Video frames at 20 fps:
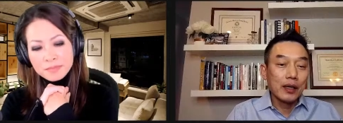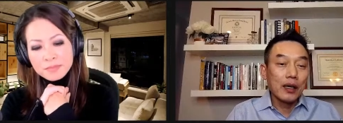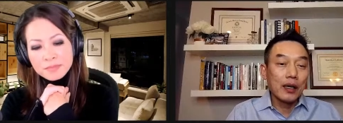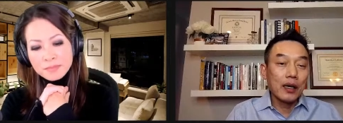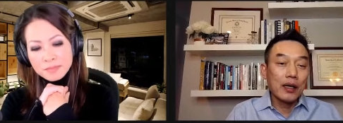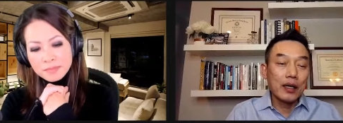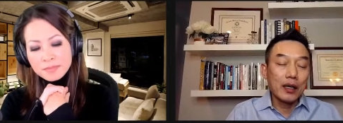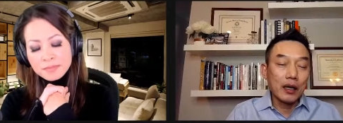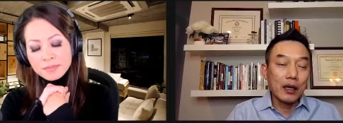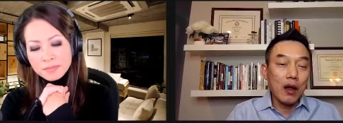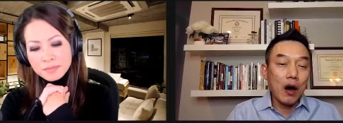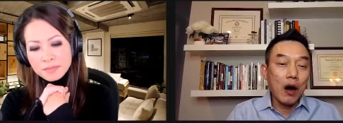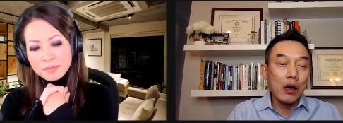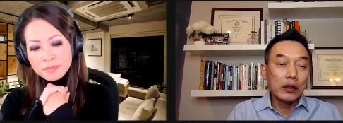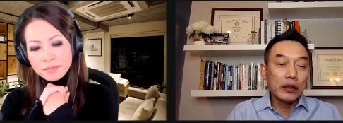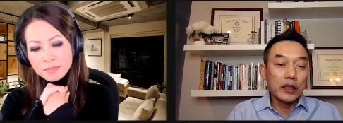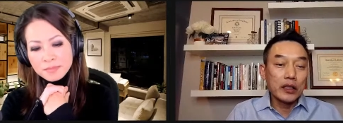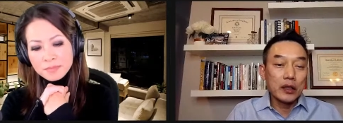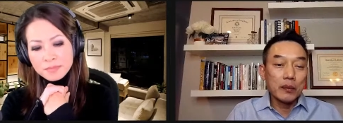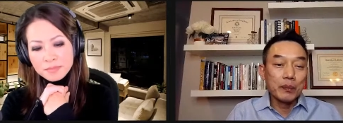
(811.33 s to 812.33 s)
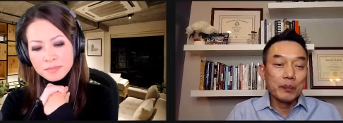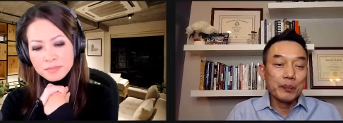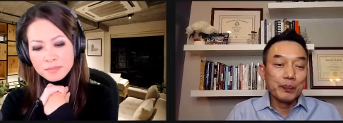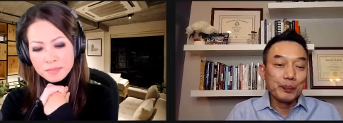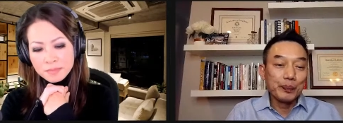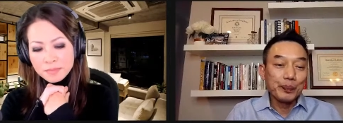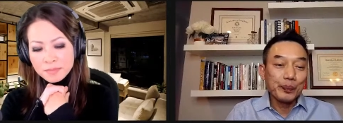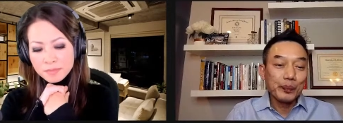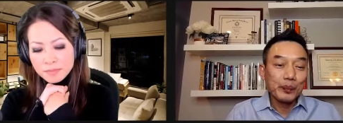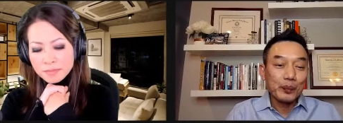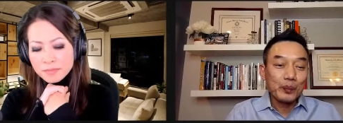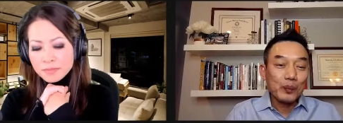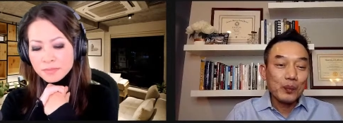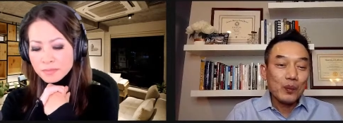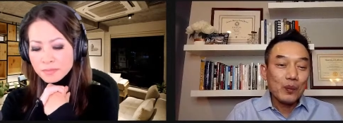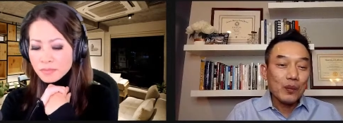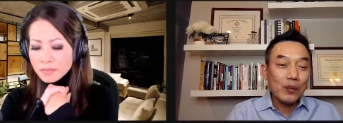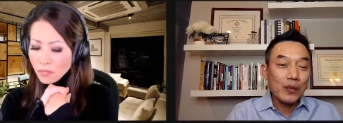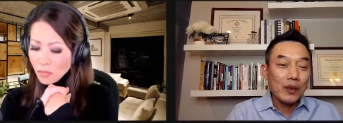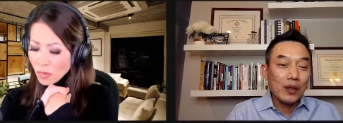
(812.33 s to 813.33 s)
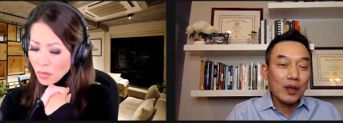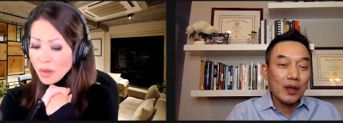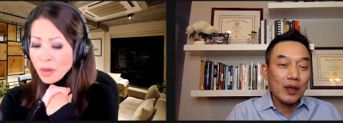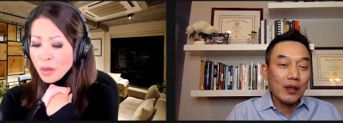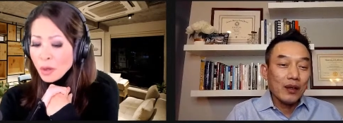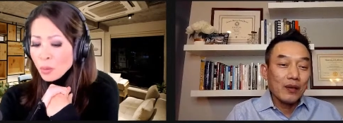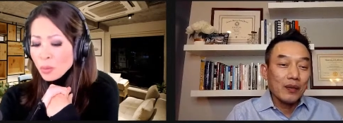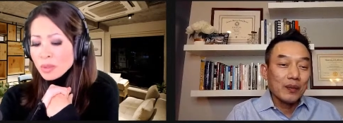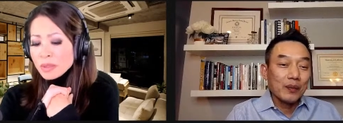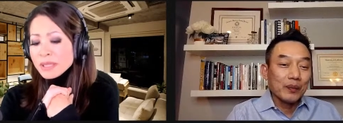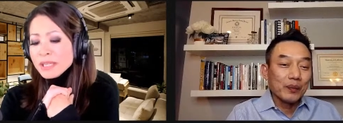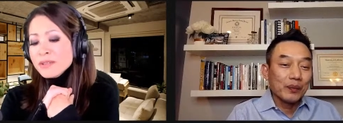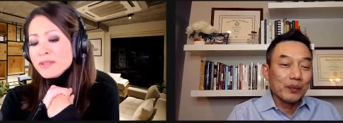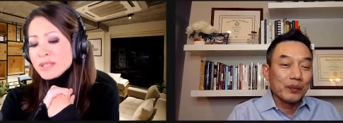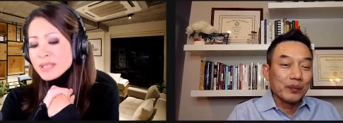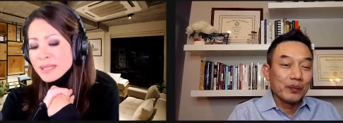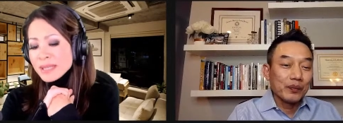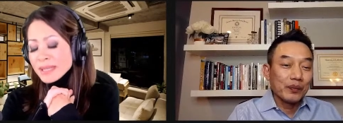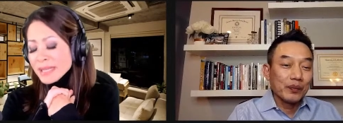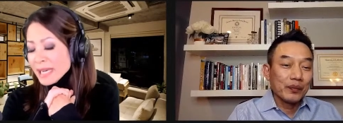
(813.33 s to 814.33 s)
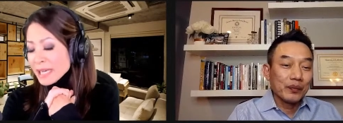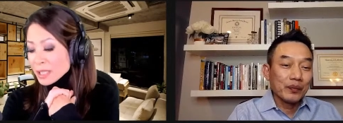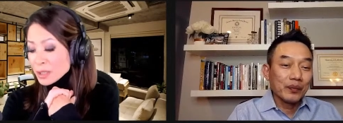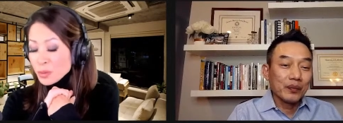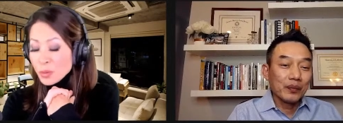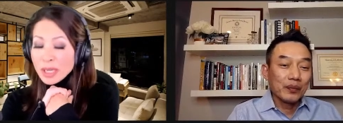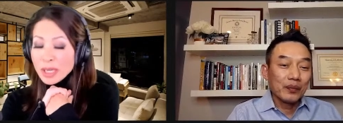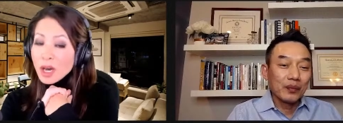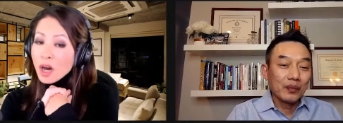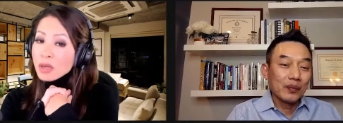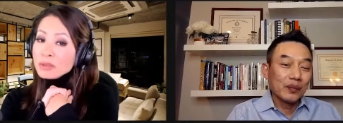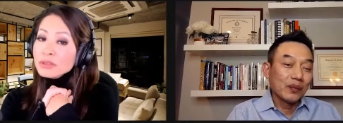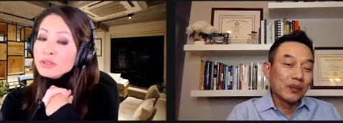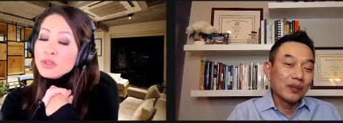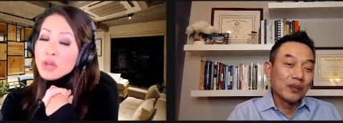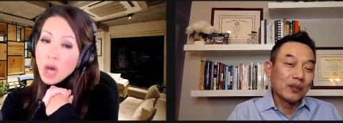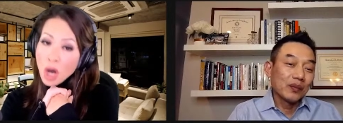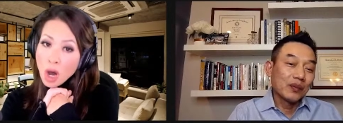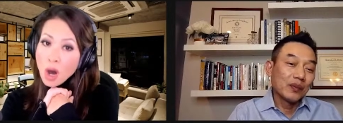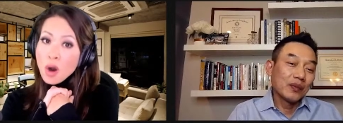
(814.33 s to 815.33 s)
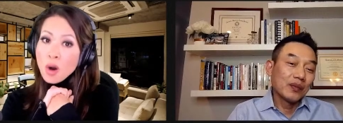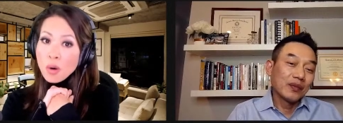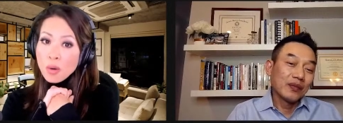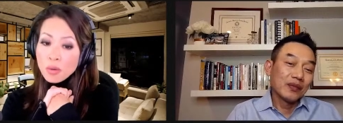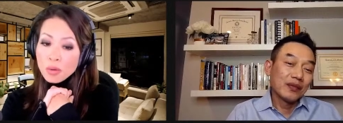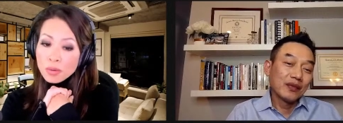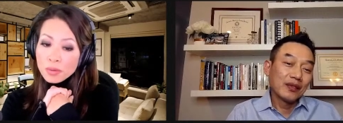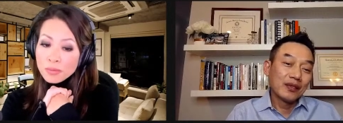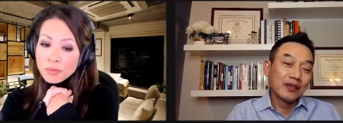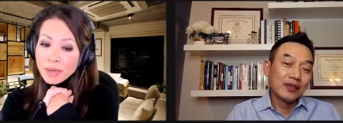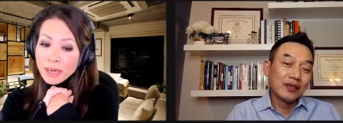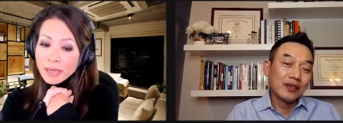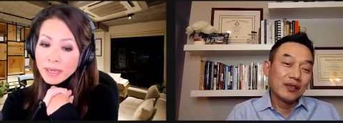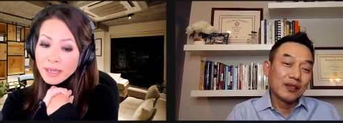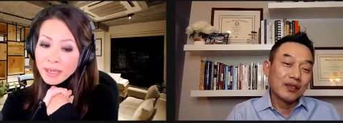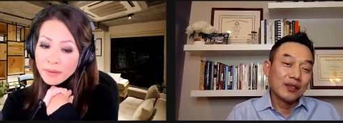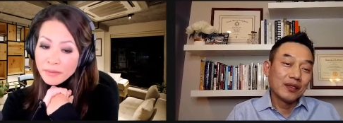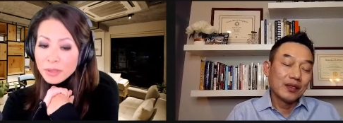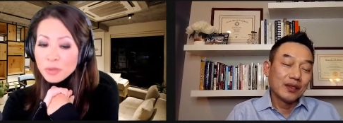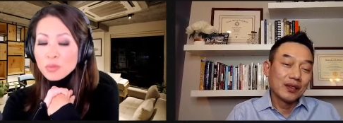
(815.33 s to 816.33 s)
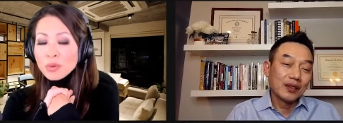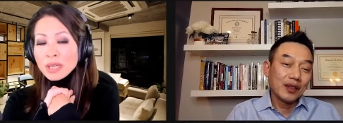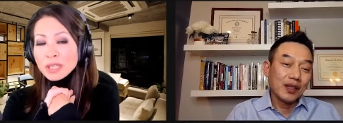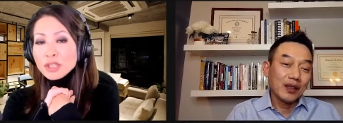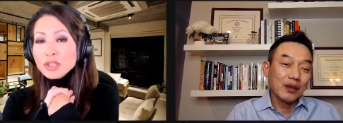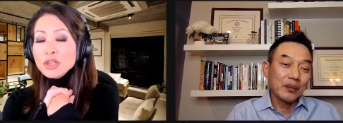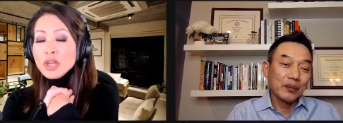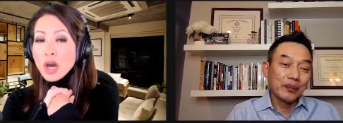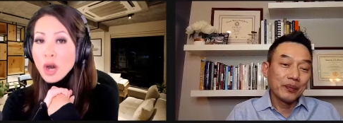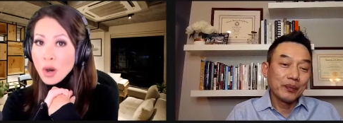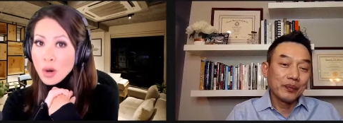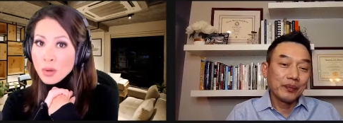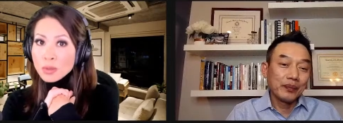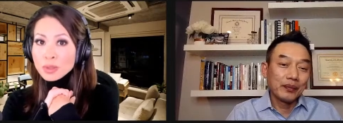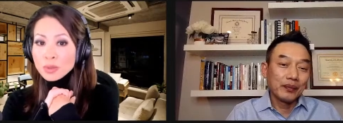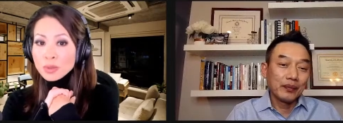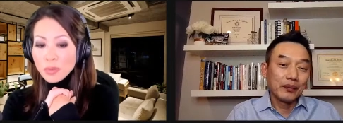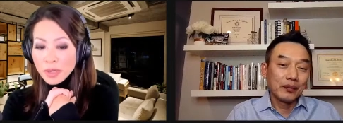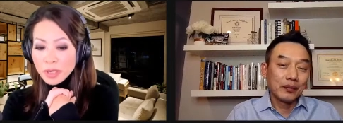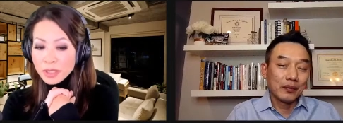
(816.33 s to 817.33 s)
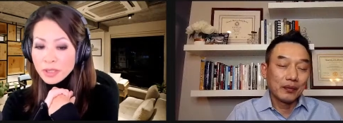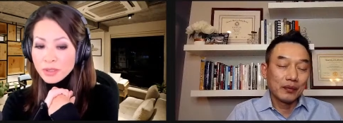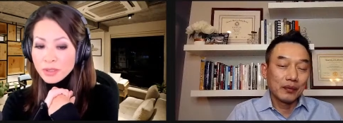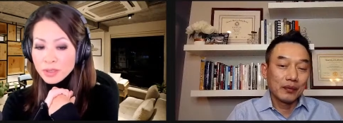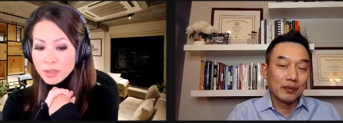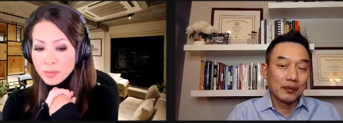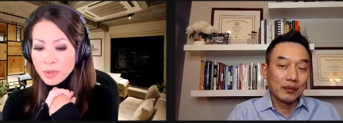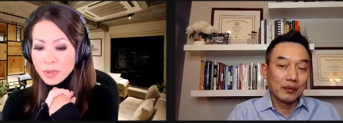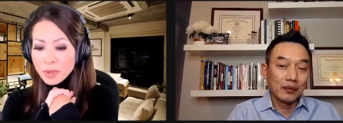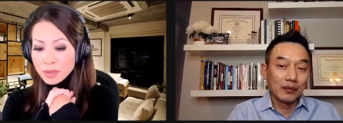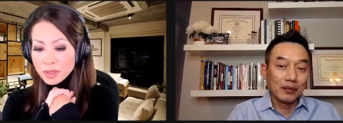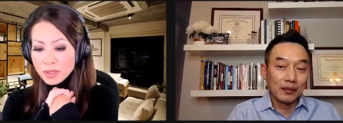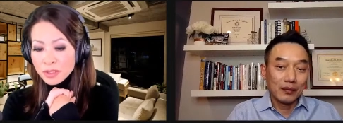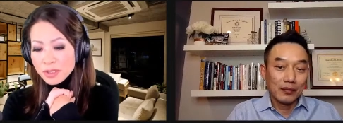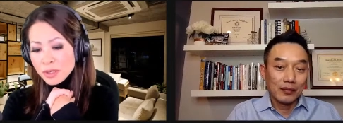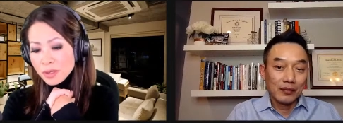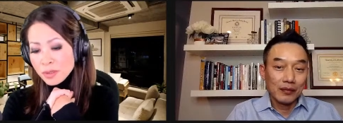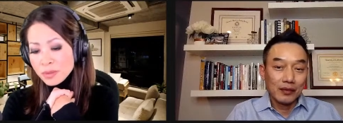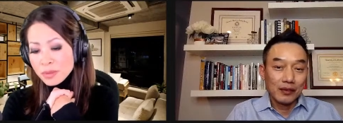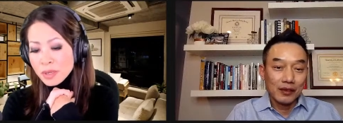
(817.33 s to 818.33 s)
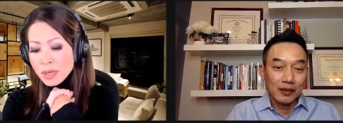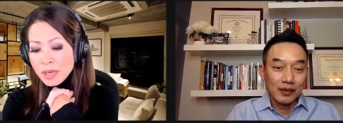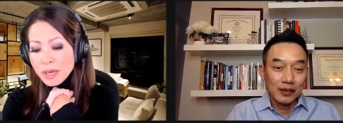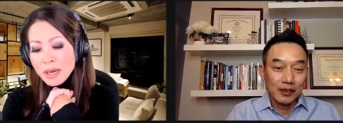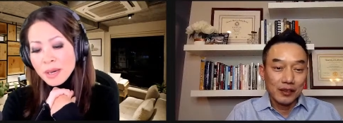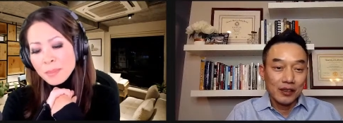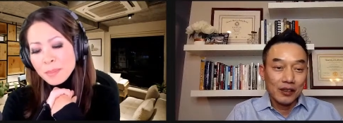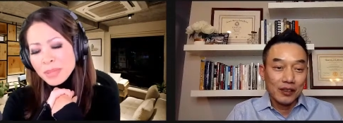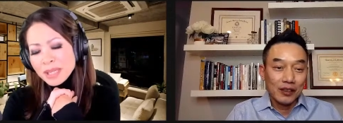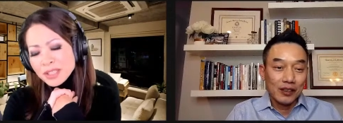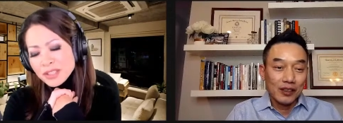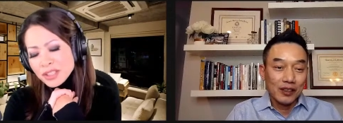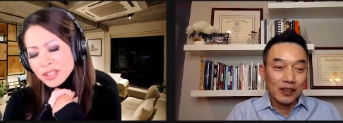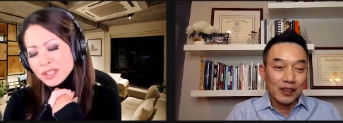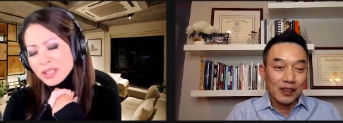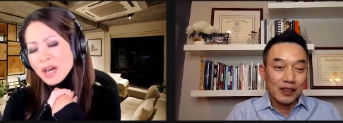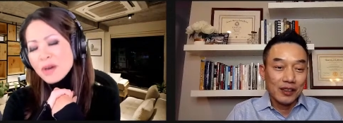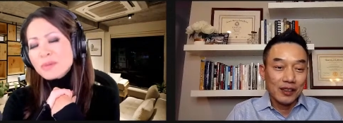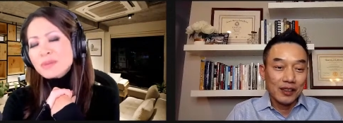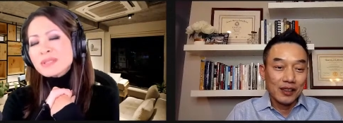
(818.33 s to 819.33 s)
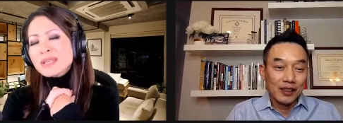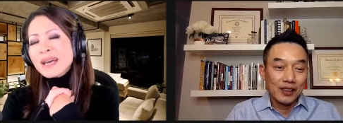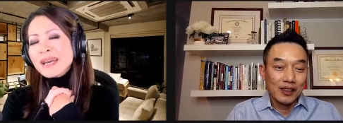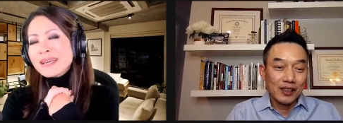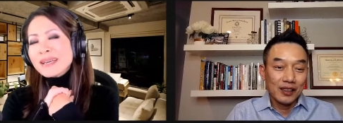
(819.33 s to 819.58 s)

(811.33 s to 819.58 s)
Speaker 1: uh, mm -hmm. in the mm-hmm. long term.
Speaker 2: Well, here's the thing is we all know, right? Everyone knows what you're supposed to do, but you don't take